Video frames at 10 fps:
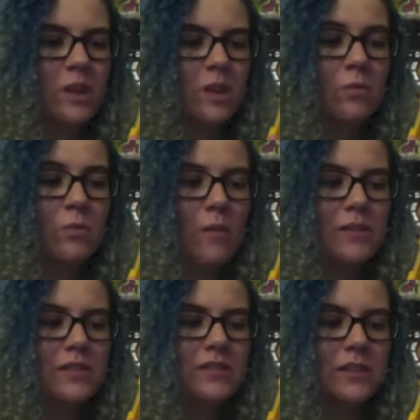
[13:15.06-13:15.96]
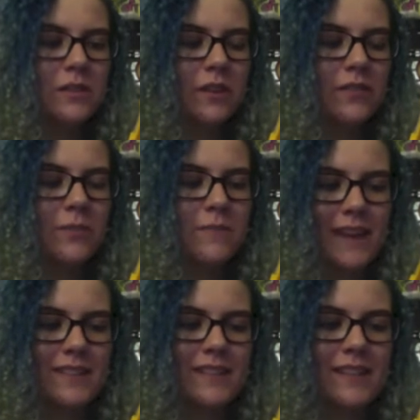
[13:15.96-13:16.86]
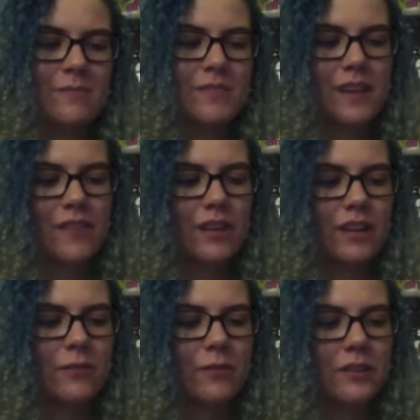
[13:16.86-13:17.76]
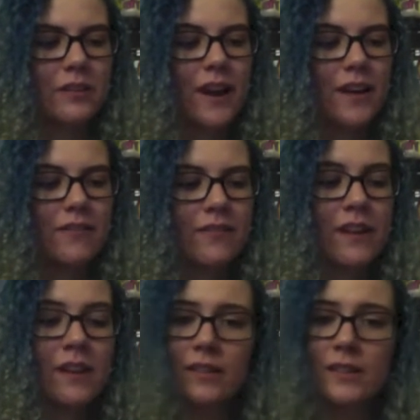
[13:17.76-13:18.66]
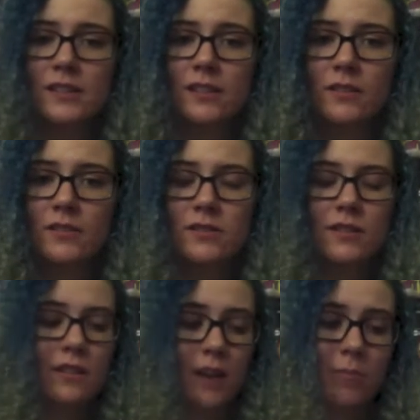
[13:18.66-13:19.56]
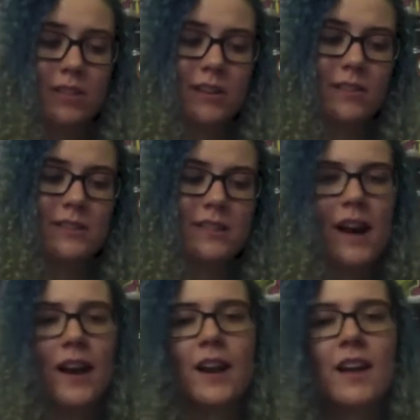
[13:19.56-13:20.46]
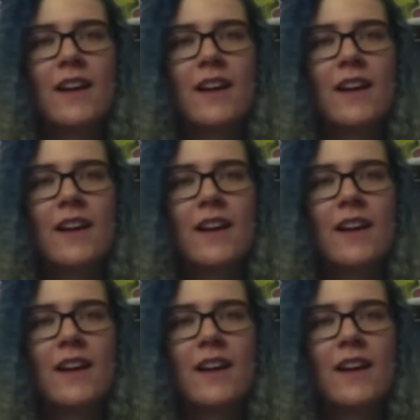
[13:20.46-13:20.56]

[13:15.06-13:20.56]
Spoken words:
What would you do if you met Team 7 in real life? This includes Yamato and Sai.